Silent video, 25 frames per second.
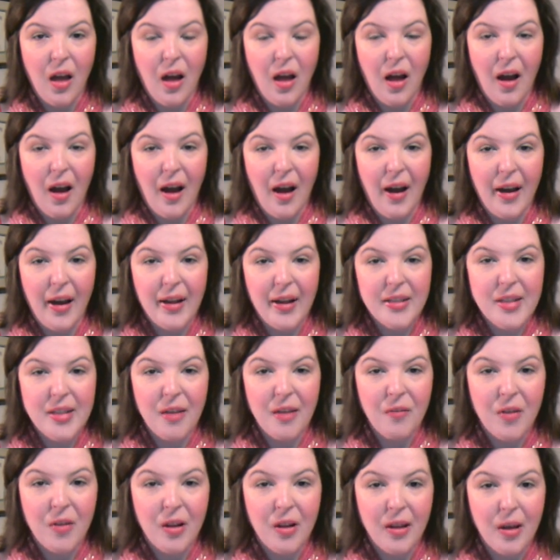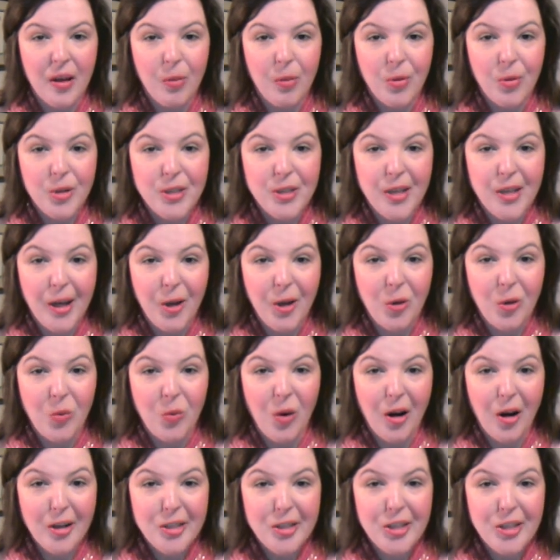I definitely appreciate you
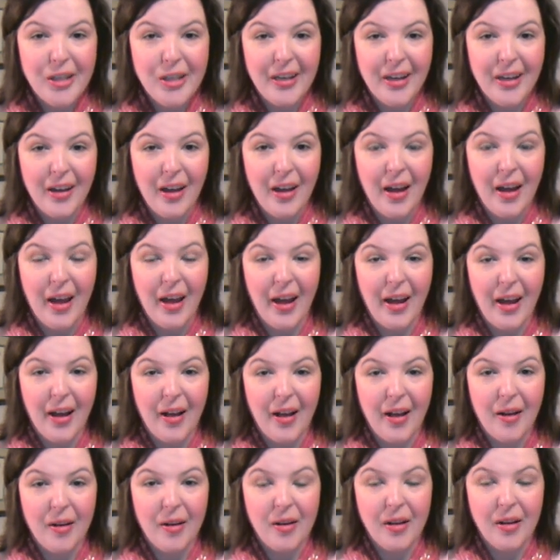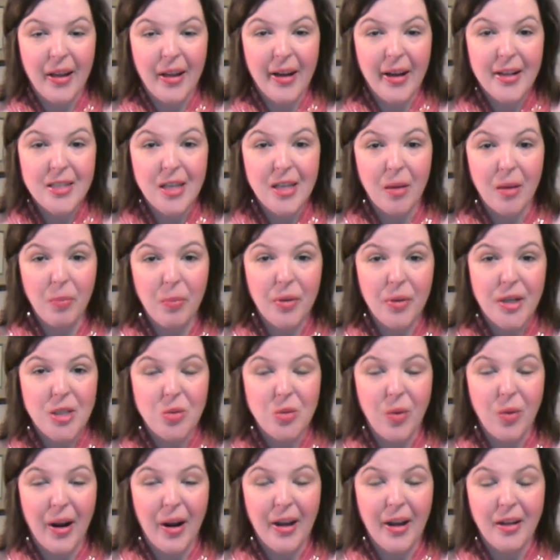watching, and like I said, please
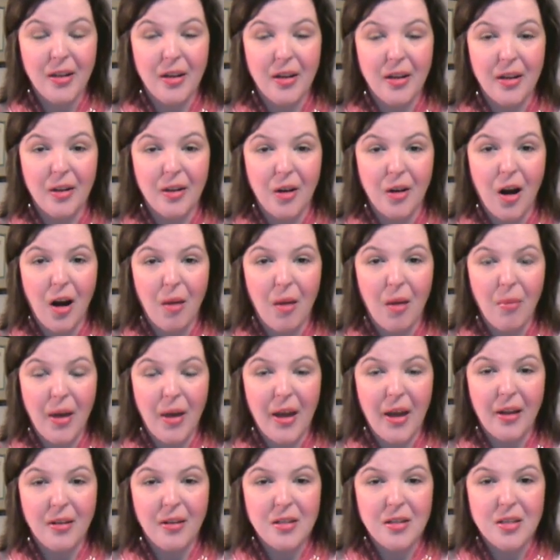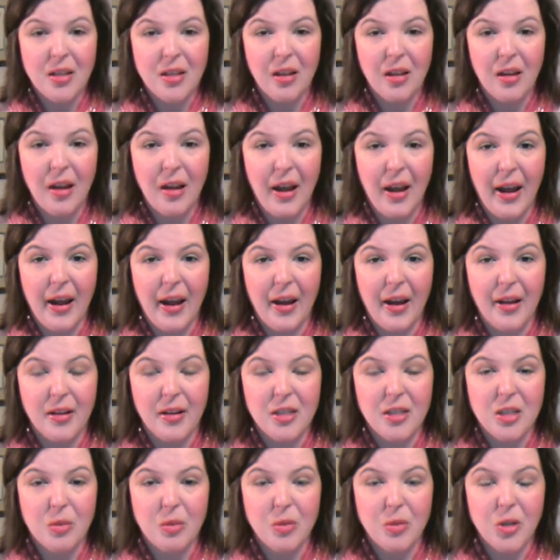rate and comment and
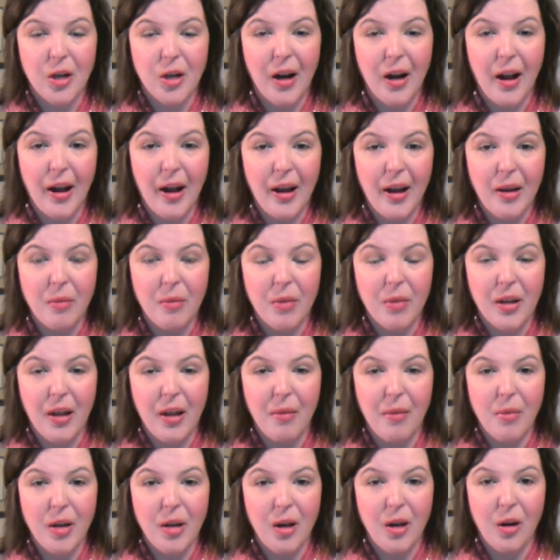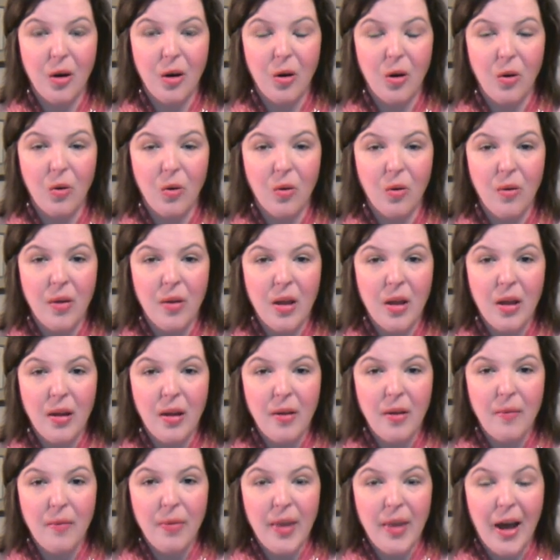subscribe and let me know
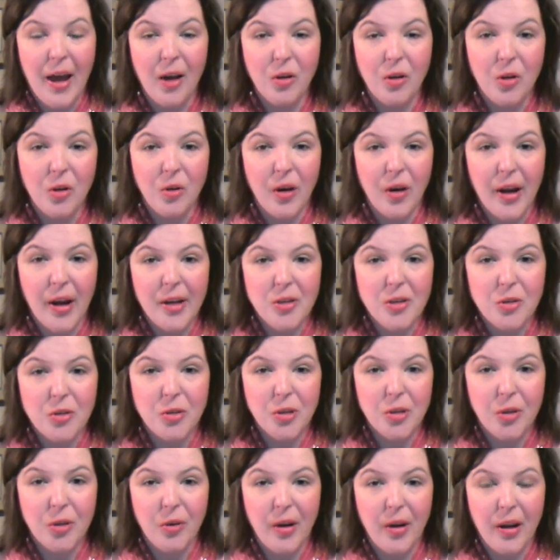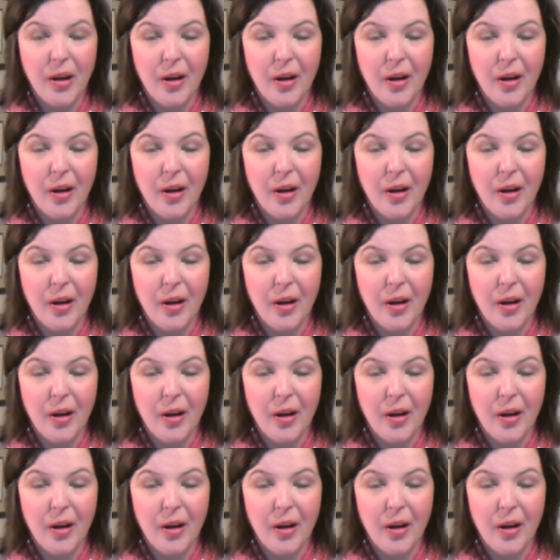how you guys are doing.